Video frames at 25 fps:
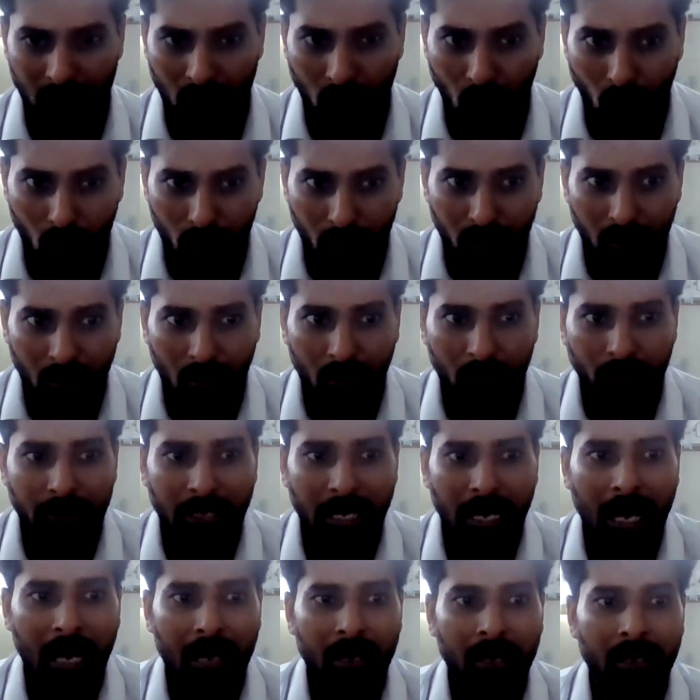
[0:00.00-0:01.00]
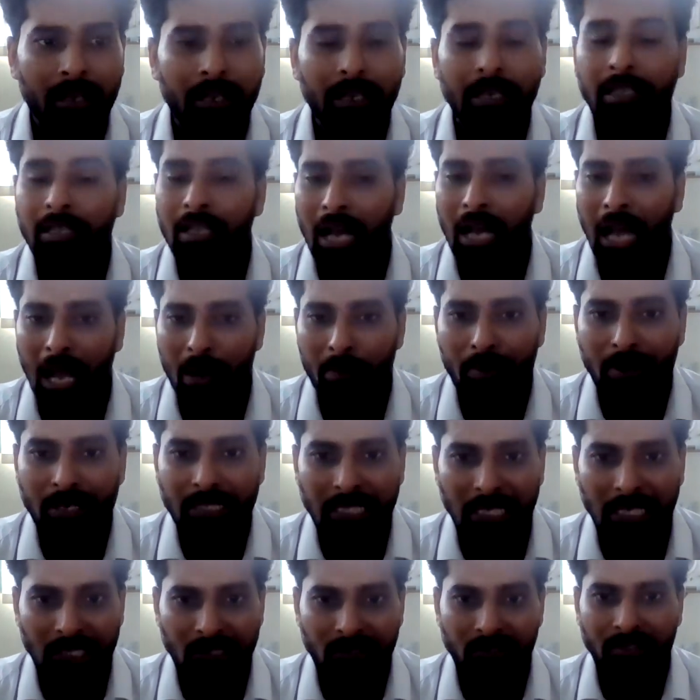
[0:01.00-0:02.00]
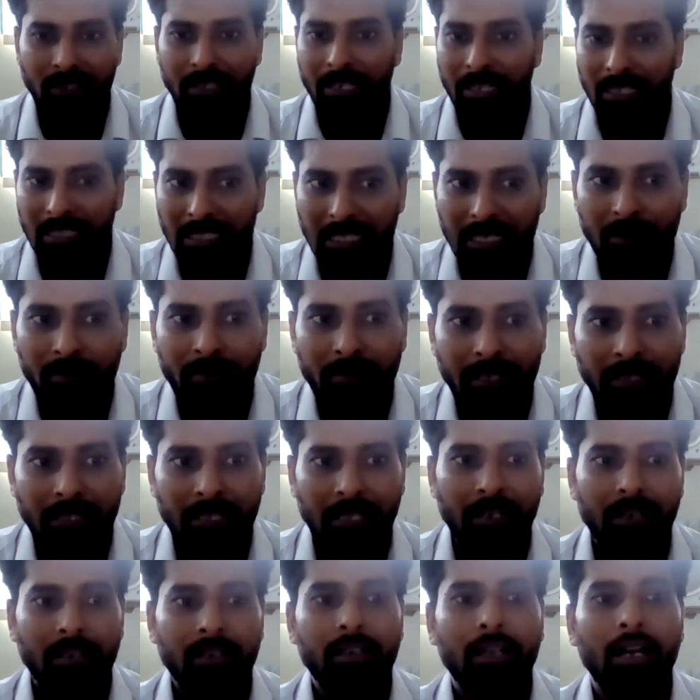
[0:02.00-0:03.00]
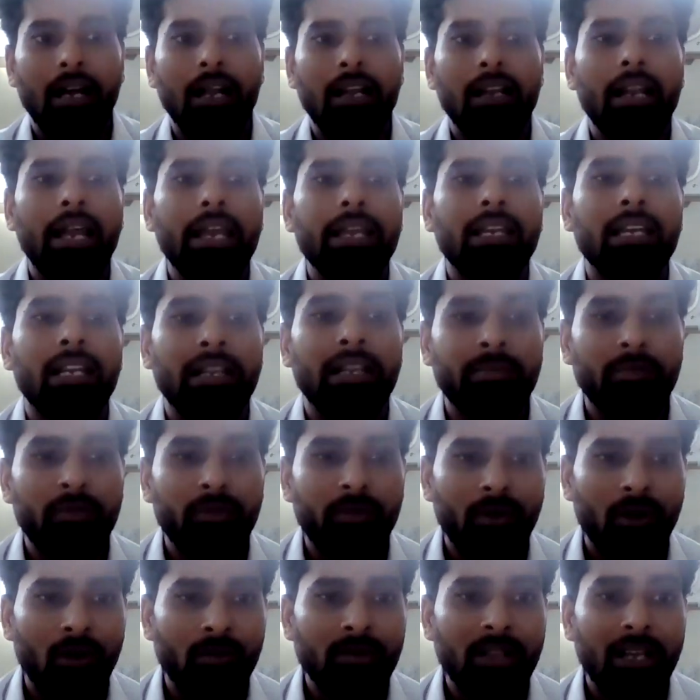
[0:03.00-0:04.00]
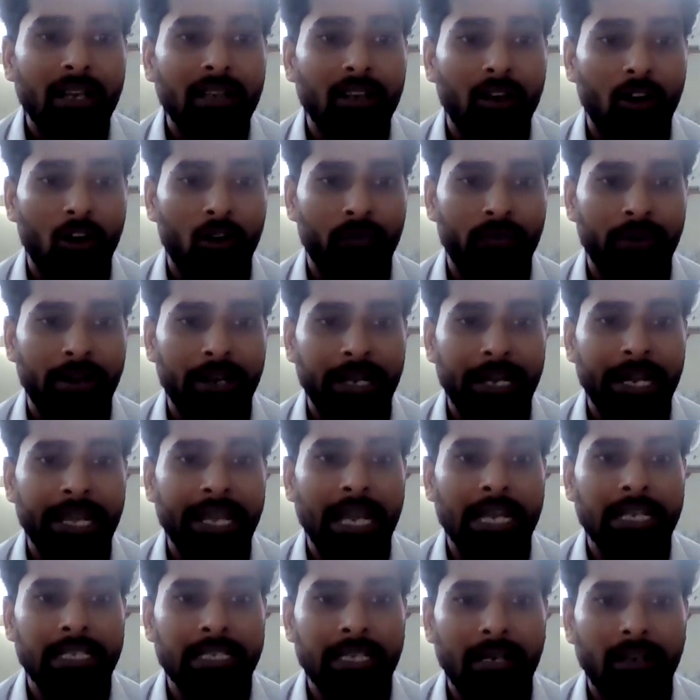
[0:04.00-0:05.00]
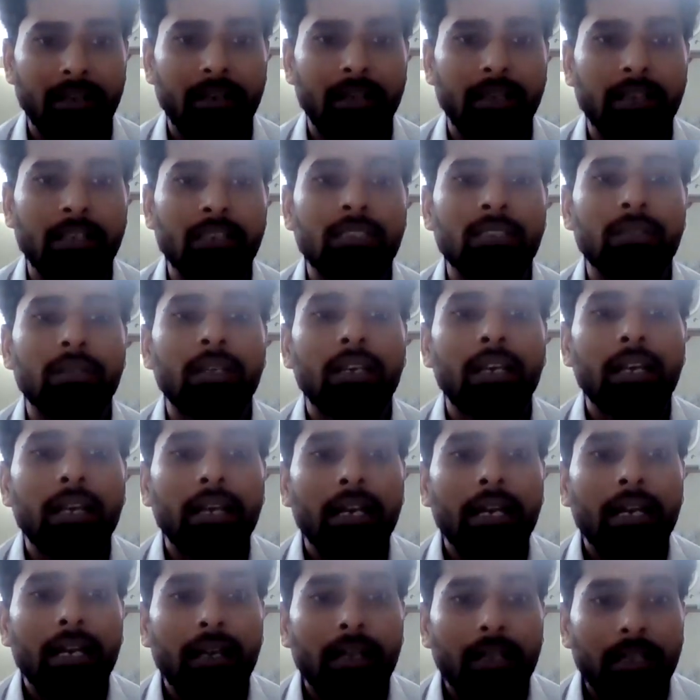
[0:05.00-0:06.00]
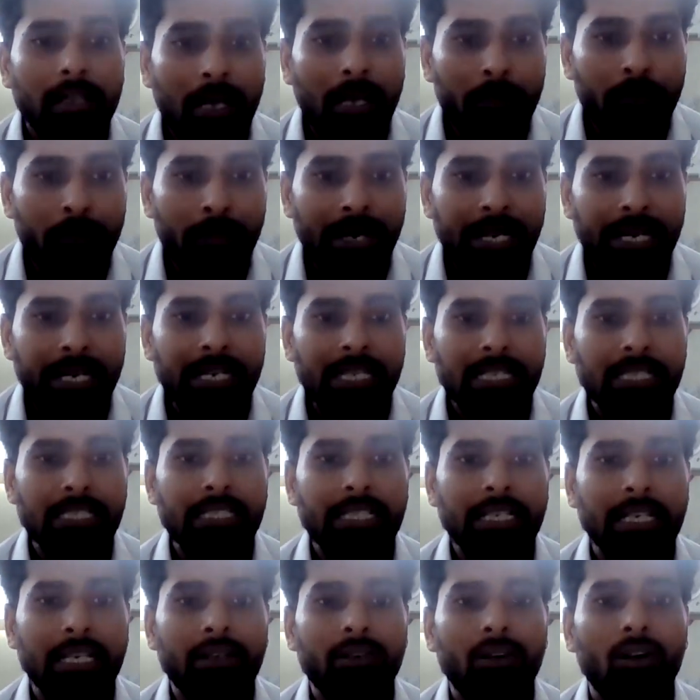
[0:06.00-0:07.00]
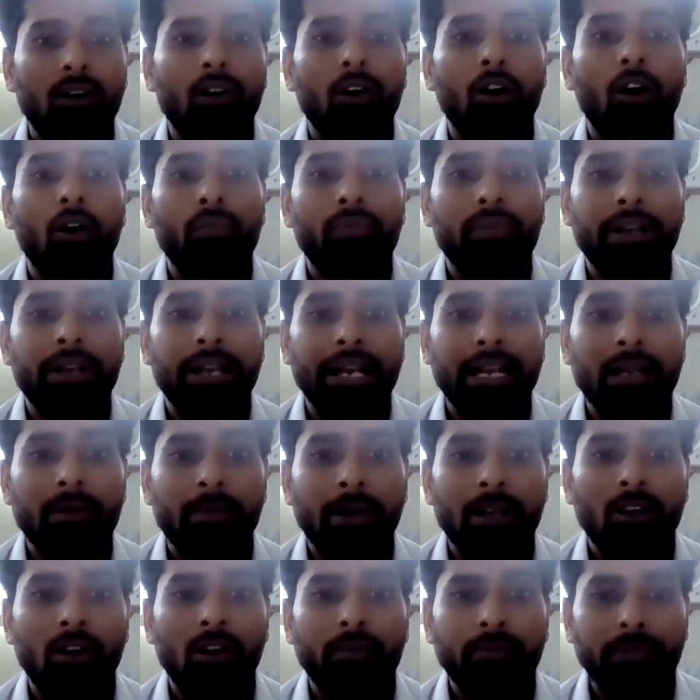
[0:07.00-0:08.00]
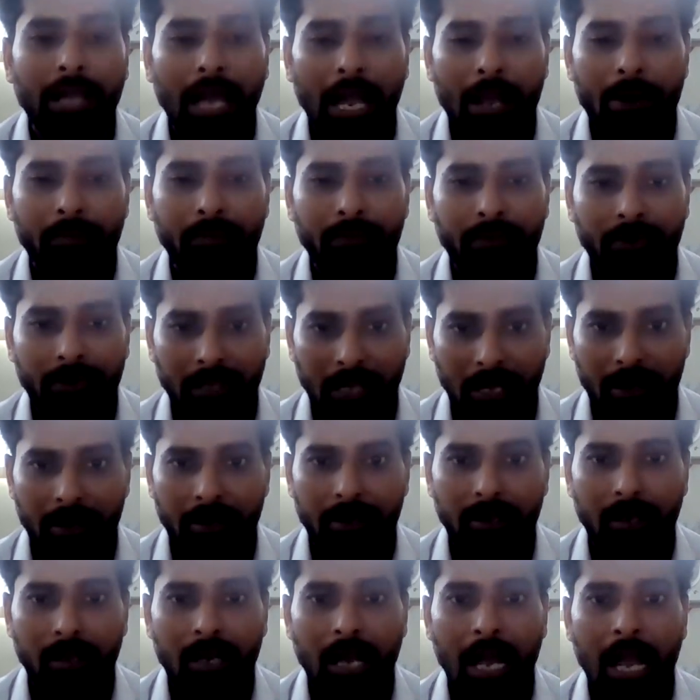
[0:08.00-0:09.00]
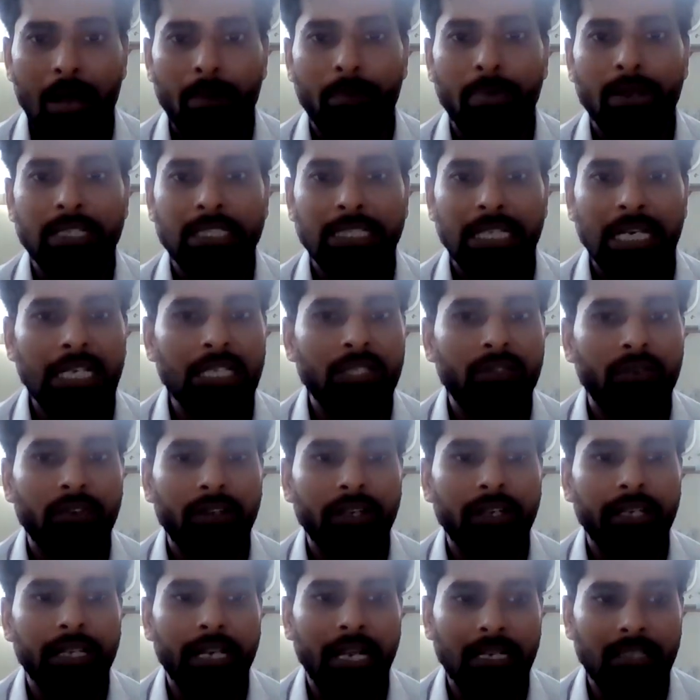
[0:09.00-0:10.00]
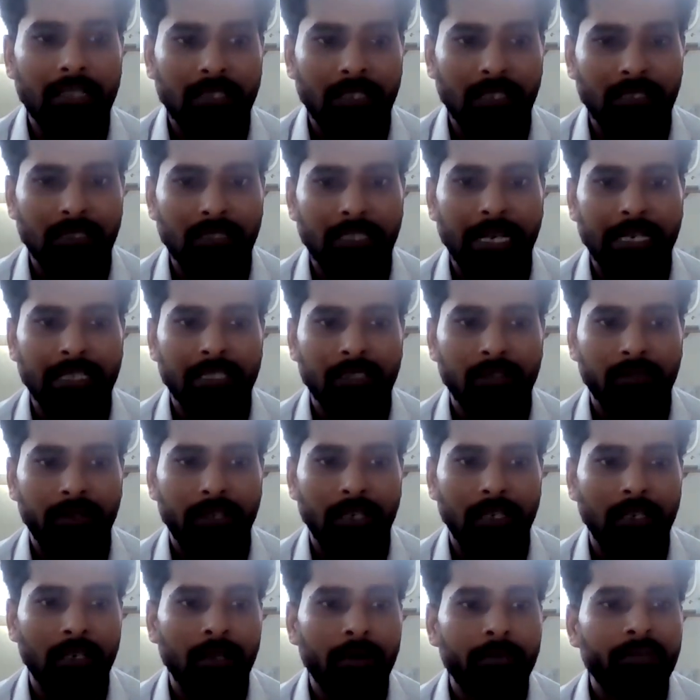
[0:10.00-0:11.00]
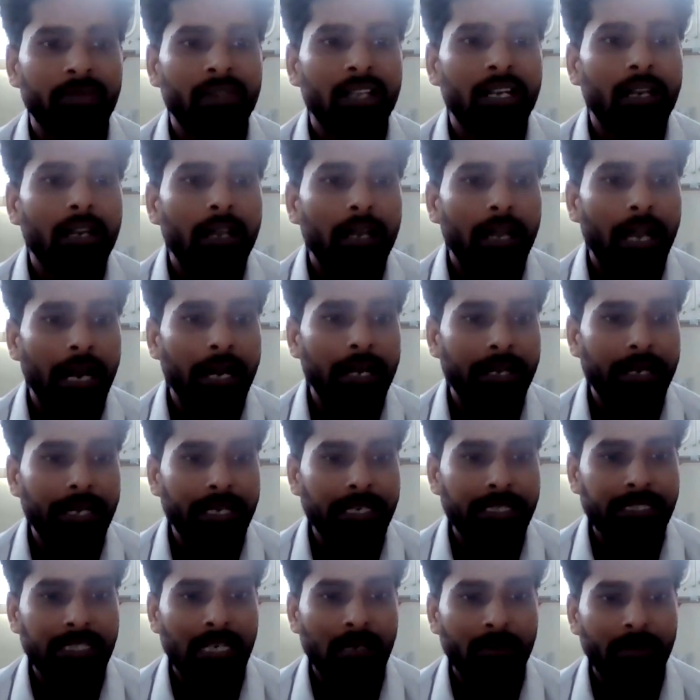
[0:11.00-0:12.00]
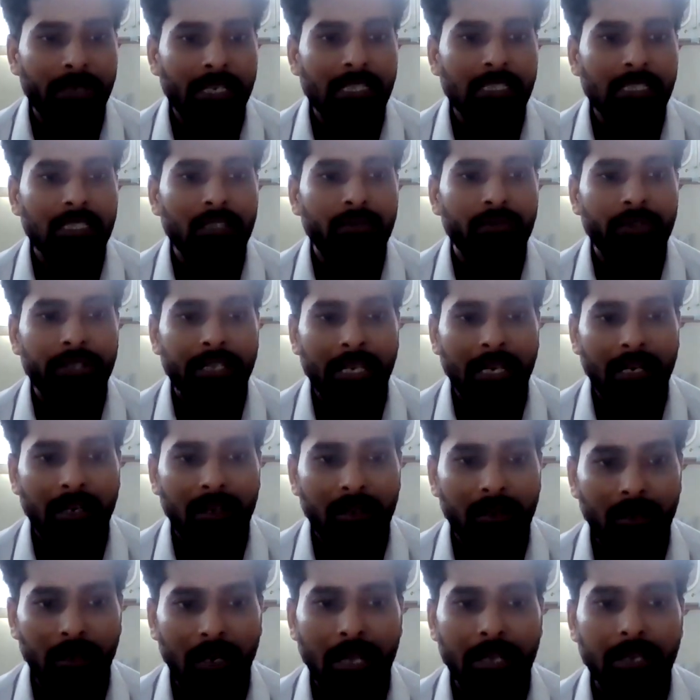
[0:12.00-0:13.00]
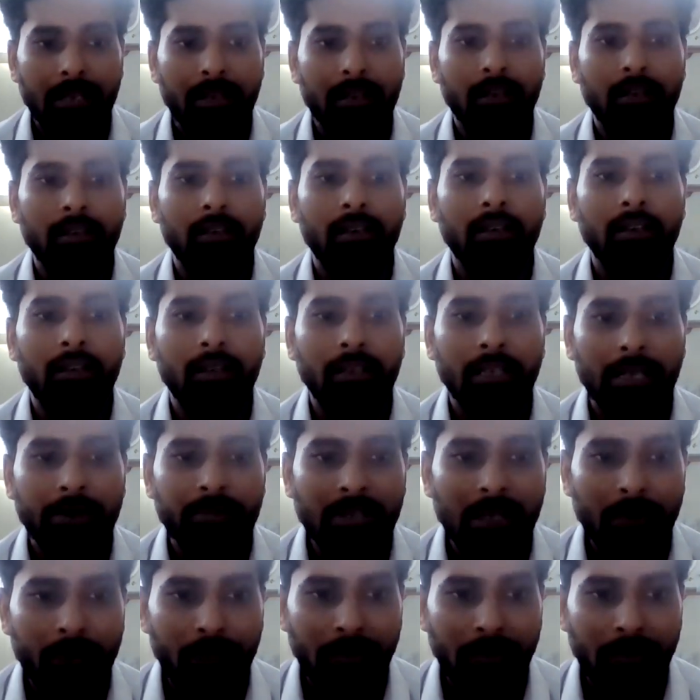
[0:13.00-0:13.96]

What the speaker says: role of the in the hypersensitivity reaction number third are like removal of the offending agent is the mainstay of treatment of type third hypersensitivity reactions as well. Antihistamines we can like give the